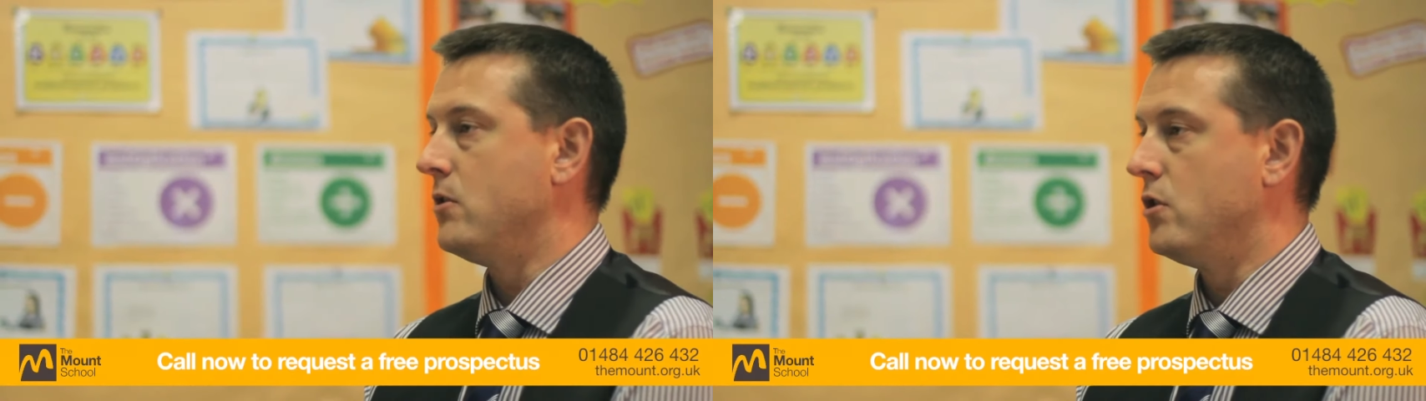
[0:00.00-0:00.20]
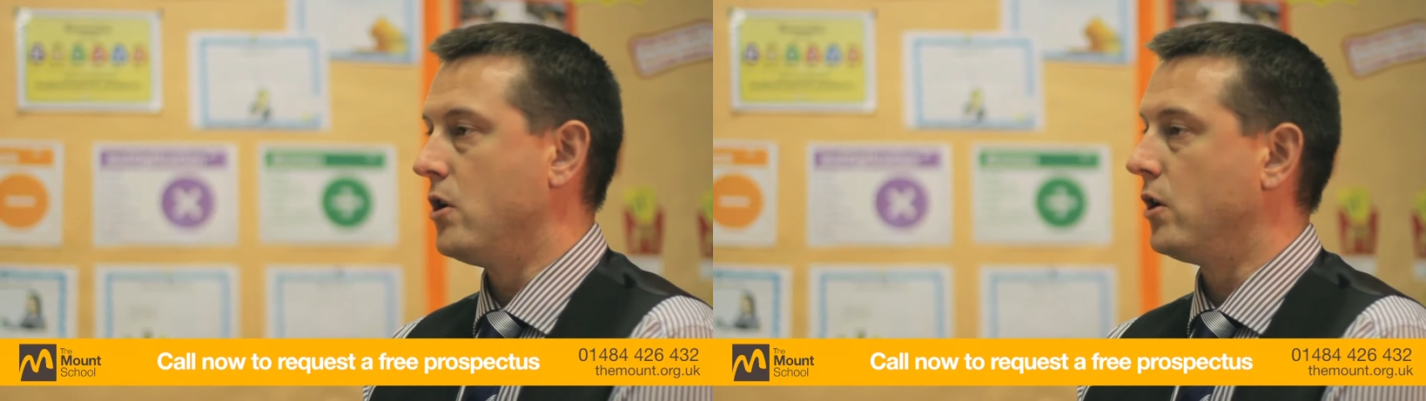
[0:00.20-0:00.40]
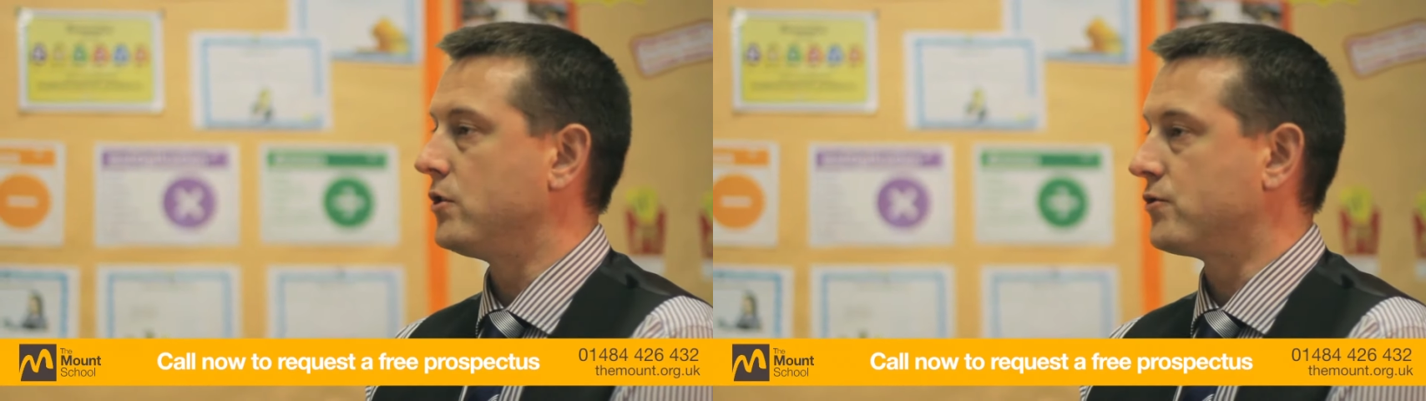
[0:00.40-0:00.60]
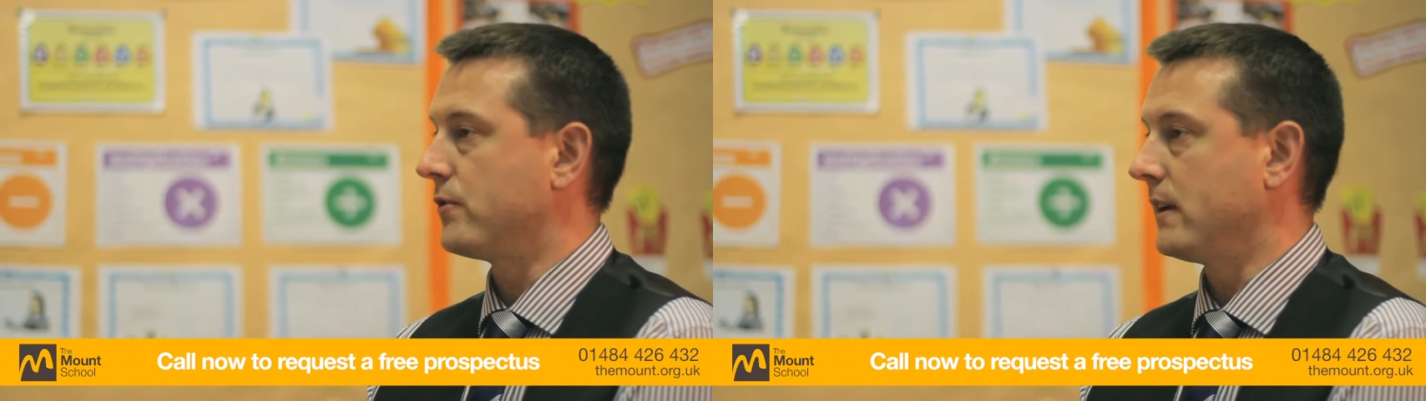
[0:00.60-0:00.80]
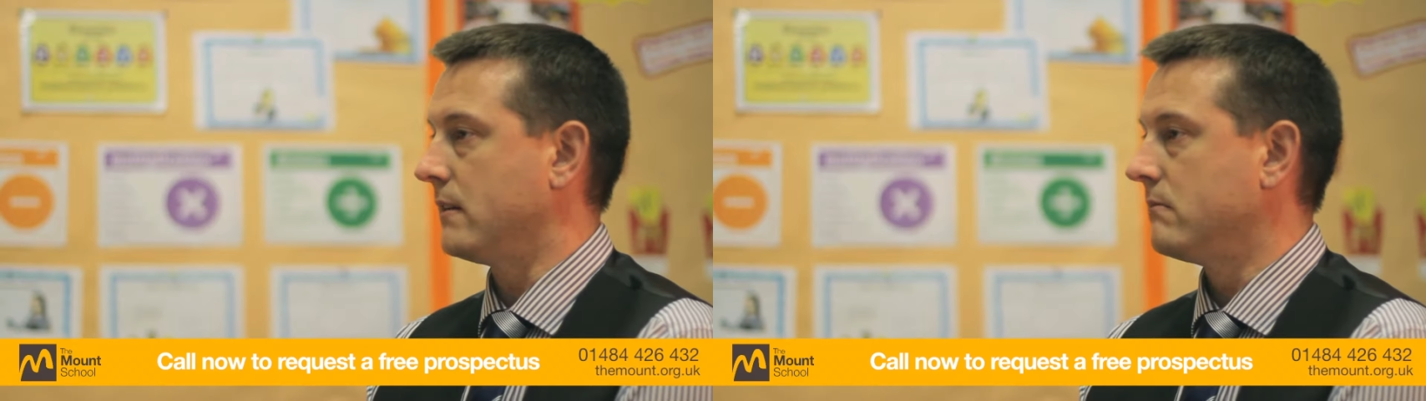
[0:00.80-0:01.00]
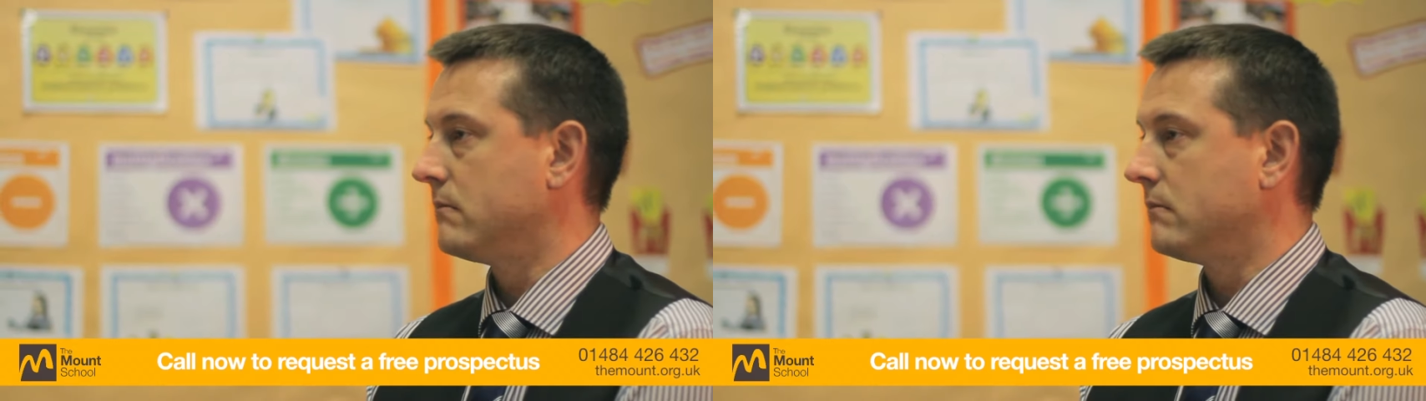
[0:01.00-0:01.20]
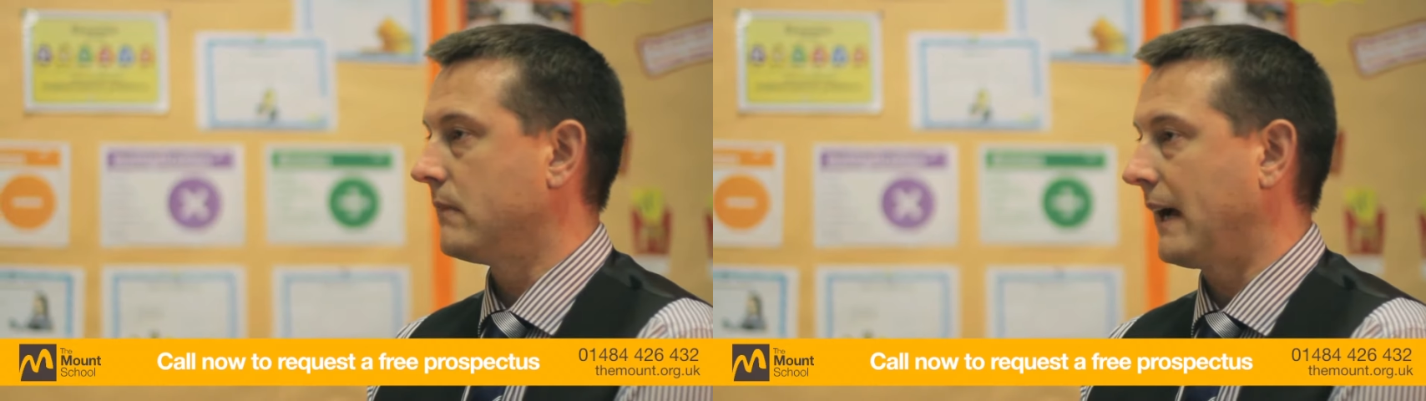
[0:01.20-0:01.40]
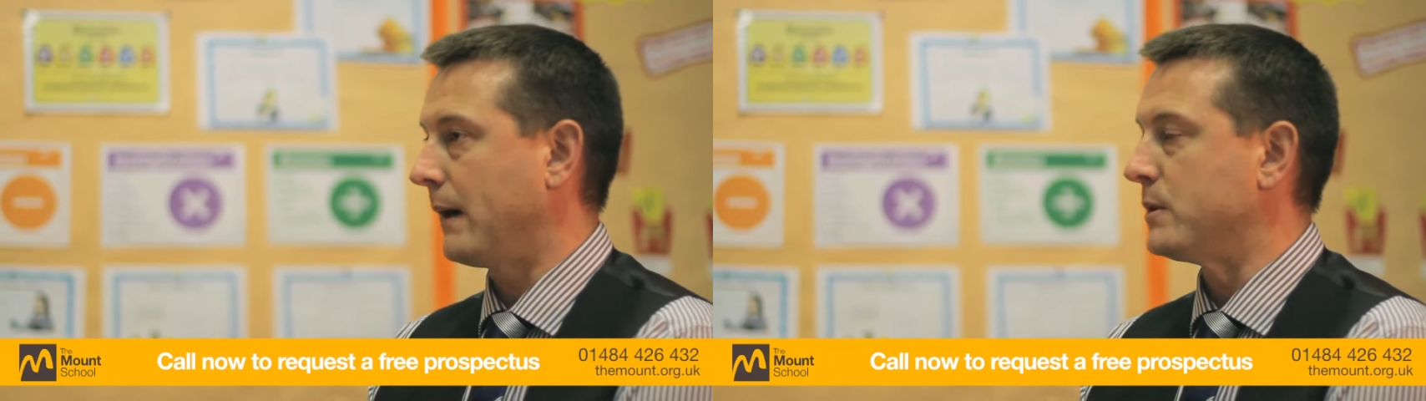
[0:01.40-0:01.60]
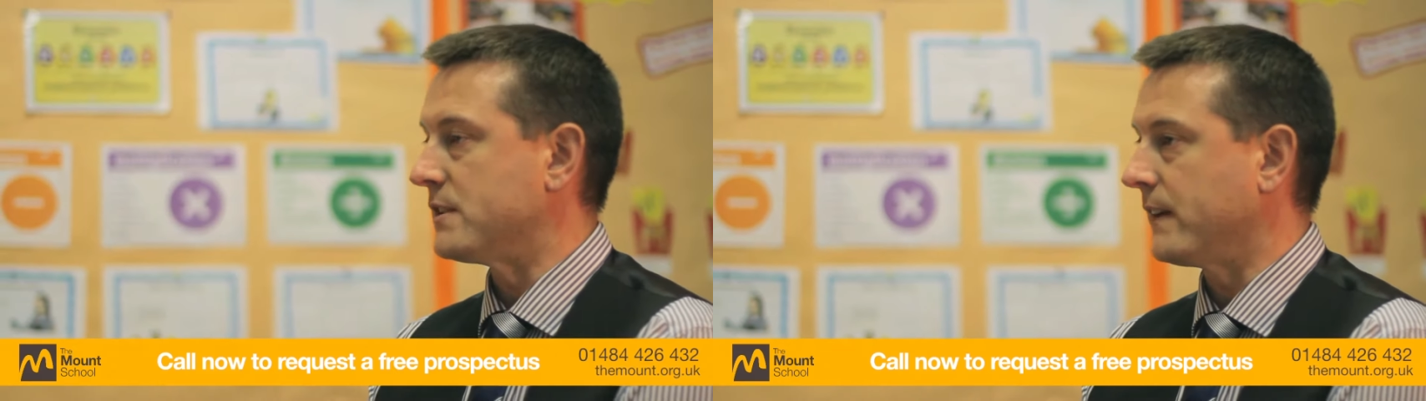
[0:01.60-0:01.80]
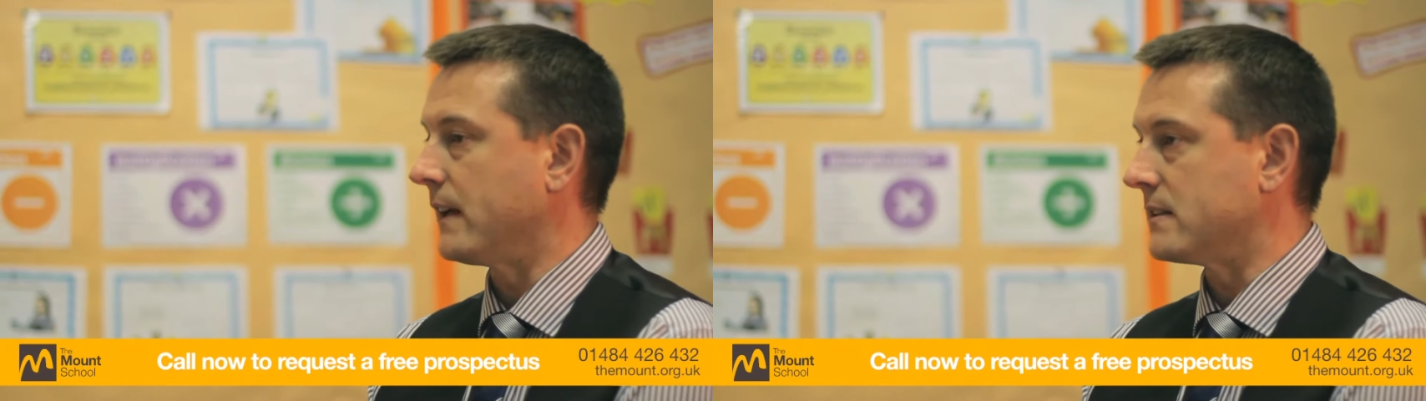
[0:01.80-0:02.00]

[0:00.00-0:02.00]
nurturing atmosphere